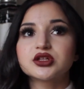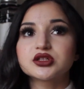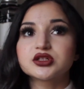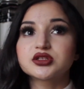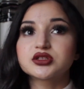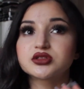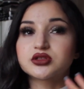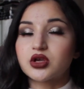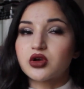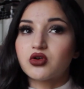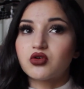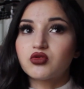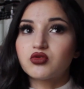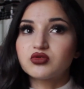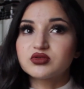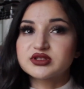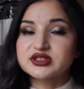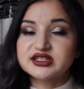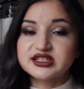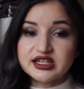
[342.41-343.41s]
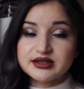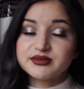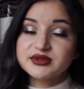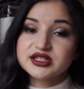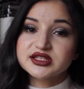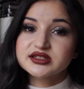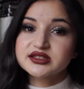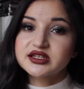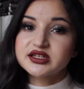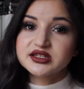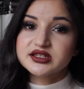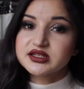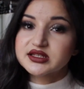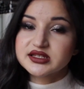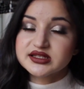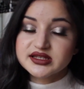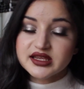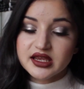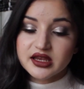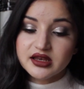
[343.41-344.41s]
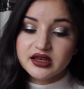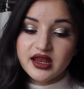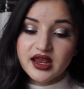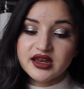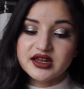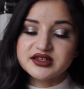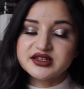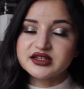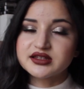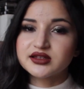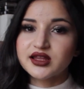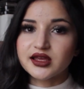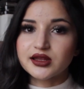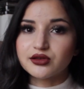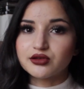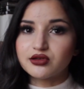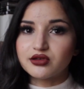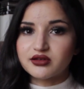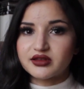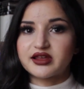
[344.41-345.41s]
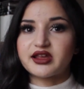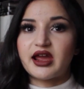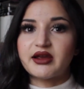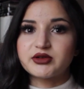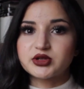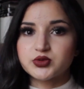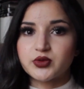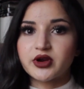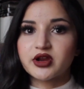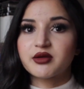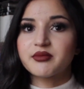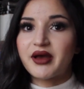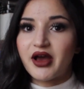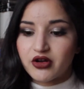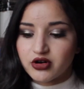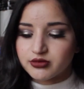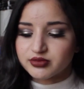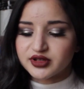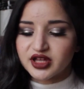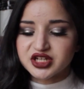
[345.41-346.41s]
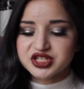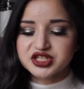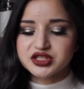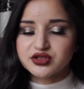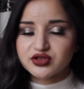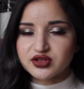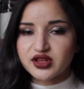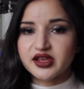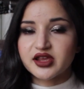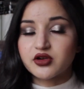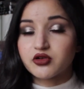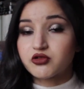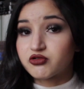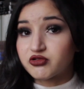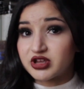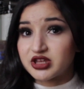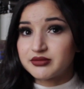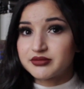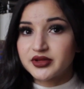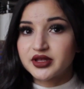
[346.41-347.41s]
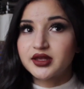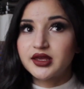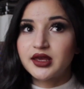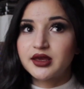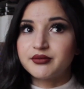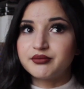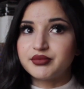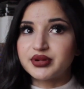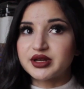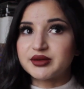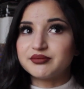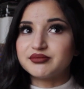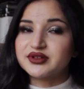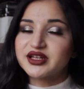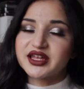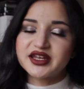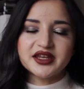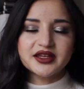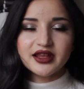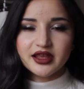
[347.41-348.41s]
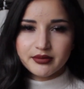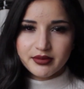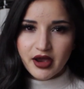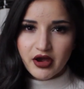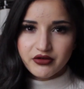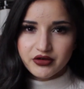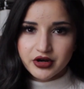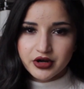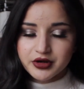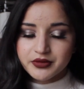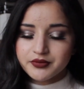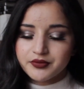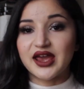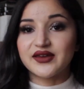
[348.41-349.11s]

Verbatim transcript: so seamlessly into the skin, and it didn't like look like I was wearing a powder blush. It looked like cream, but it blended like powder.